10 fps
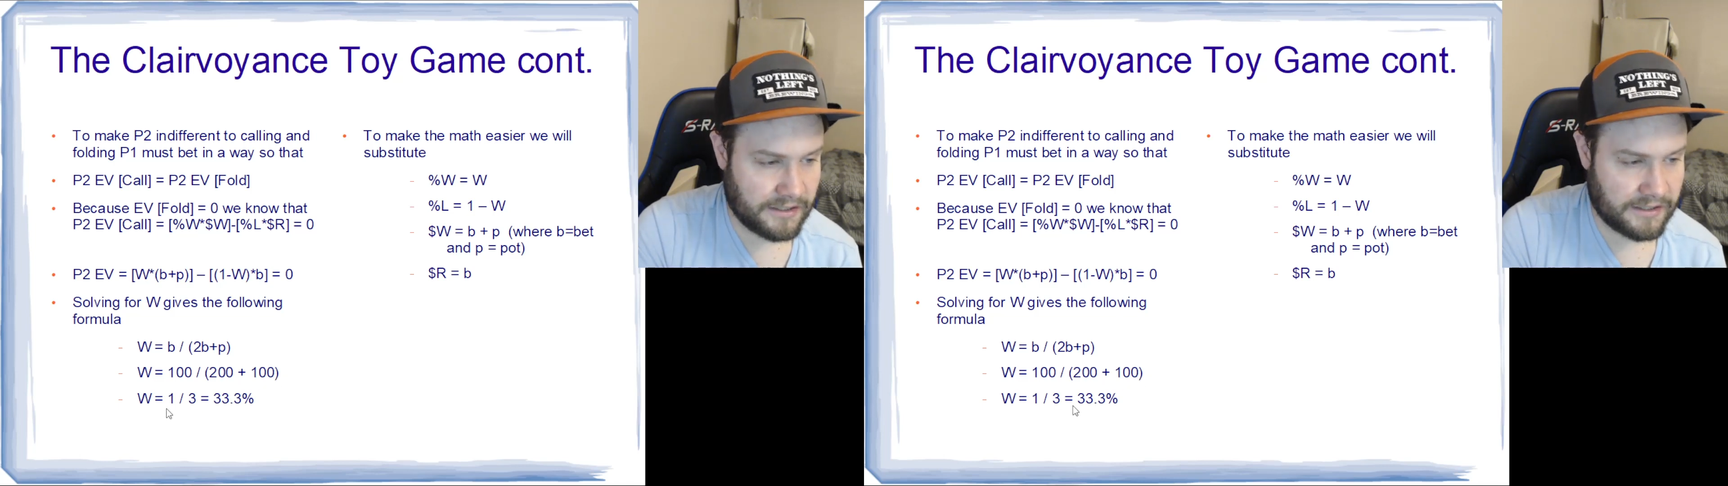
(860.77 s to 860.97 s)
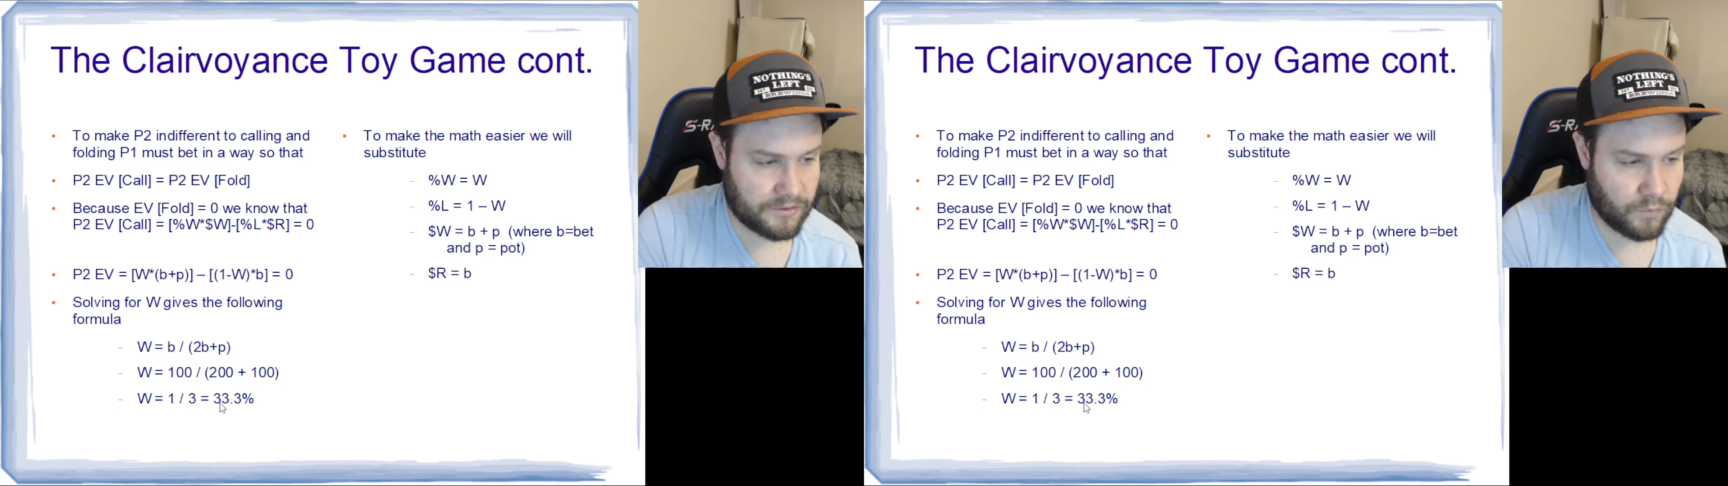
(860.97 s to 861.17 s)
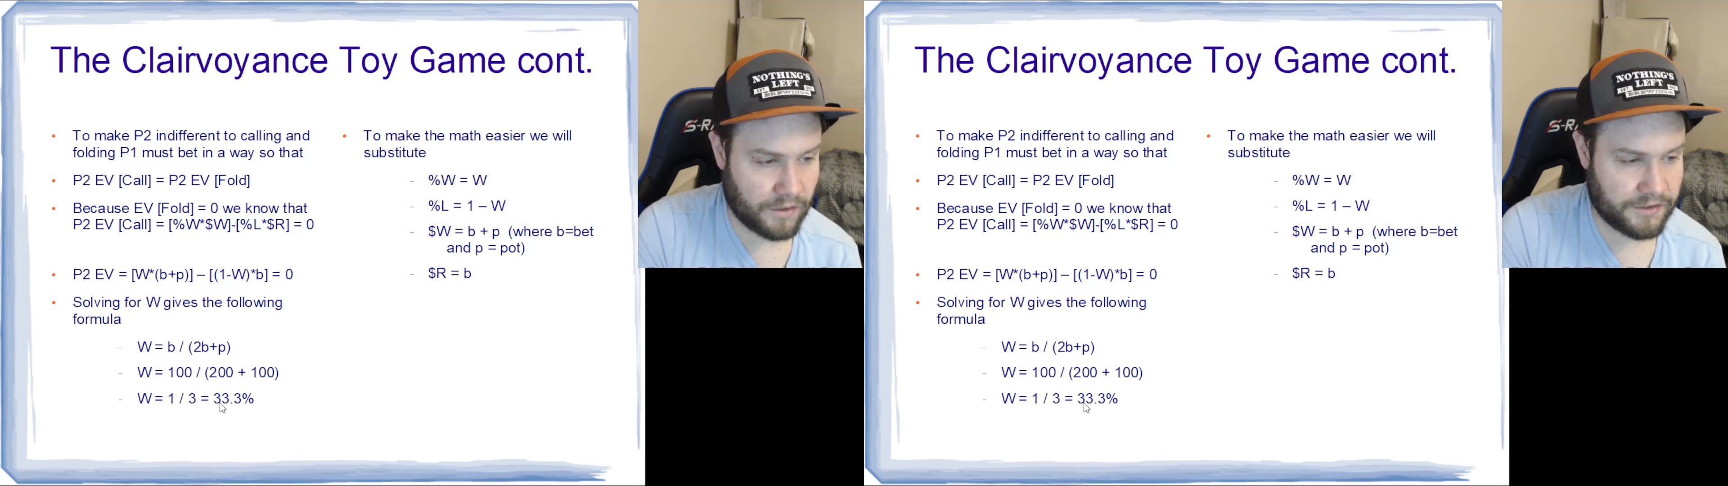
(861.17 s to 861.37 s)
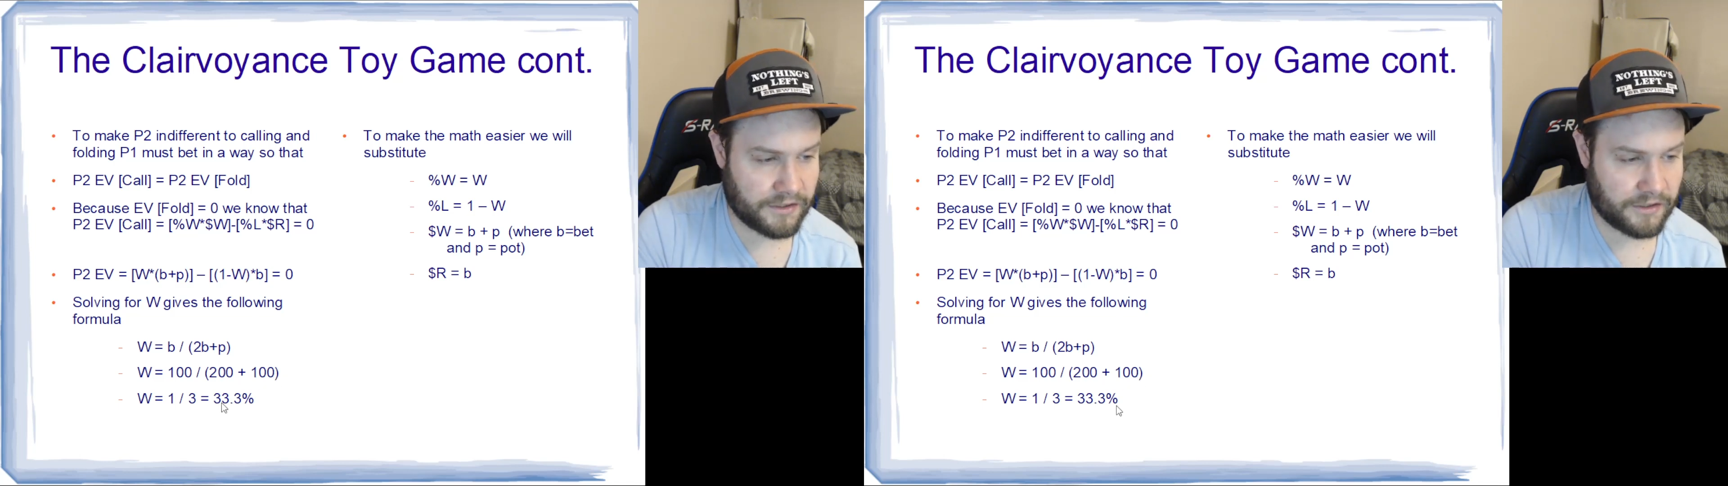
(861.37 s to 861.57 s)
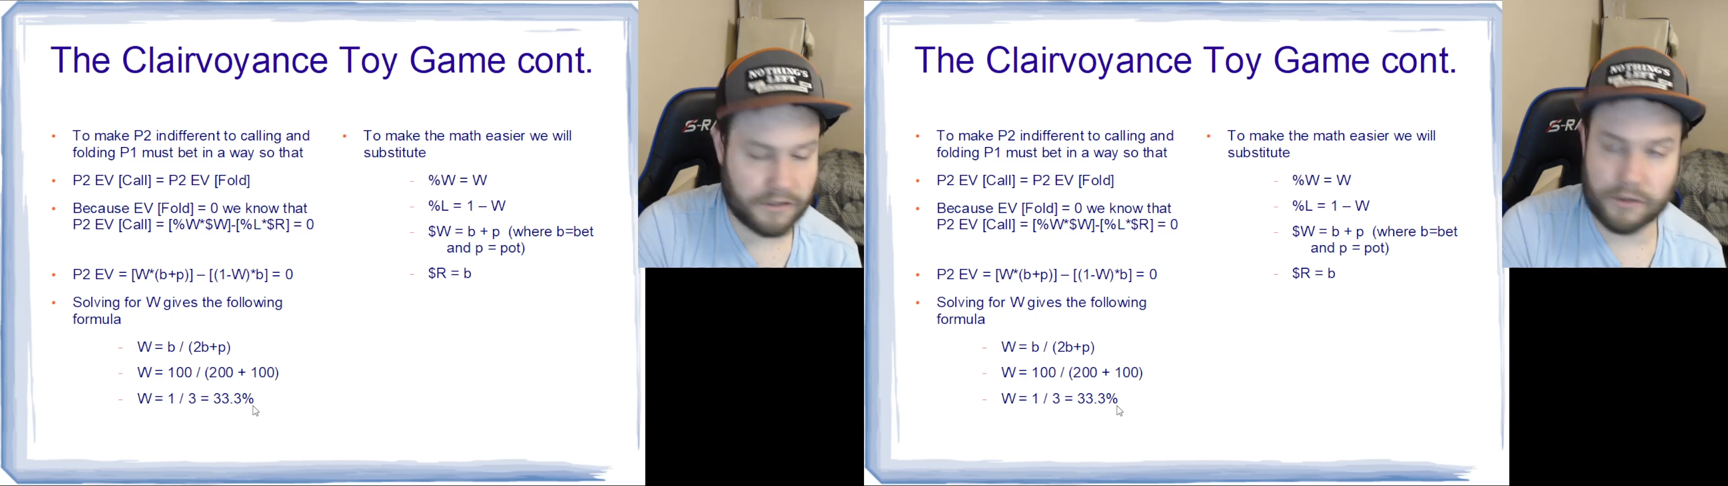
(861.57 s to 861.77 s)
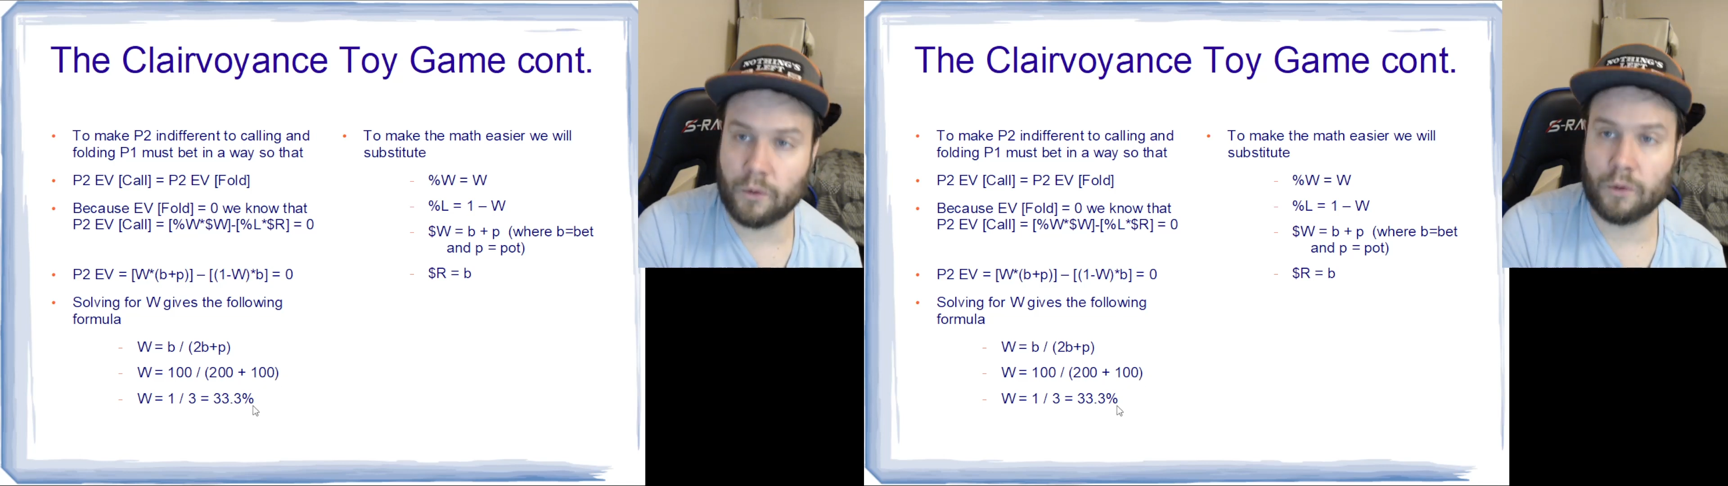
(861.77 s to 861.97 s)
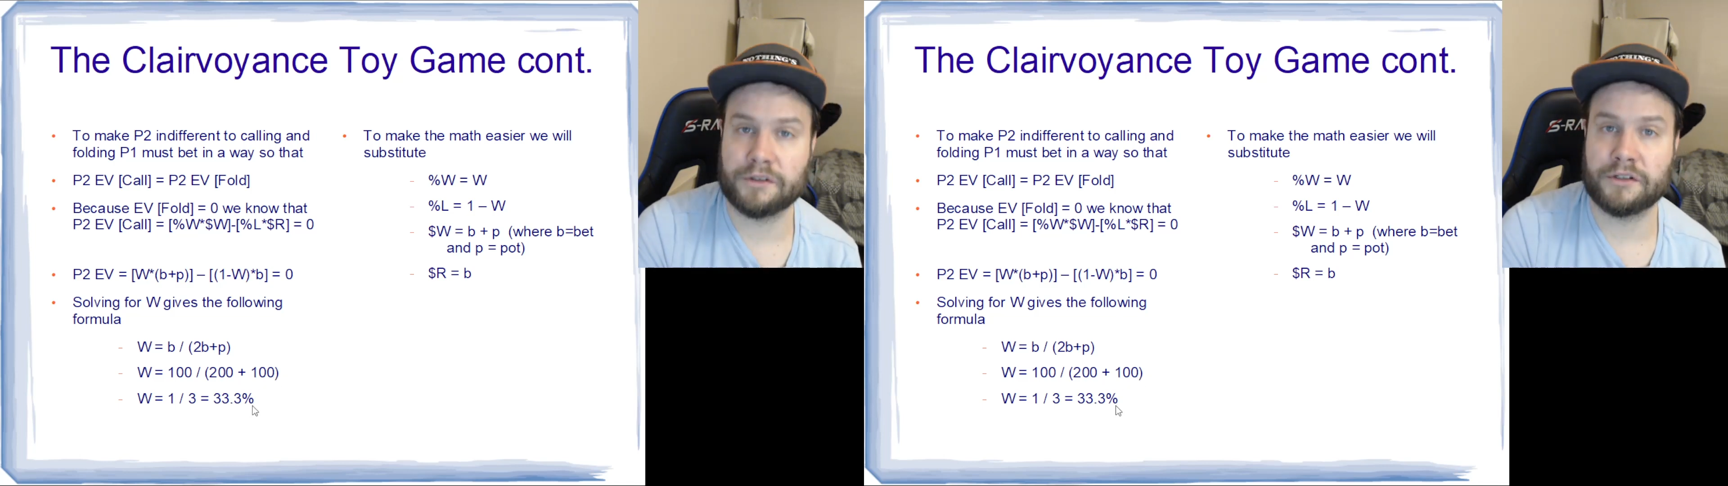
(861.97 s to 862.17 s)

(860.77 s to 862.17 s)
gets 1/3 or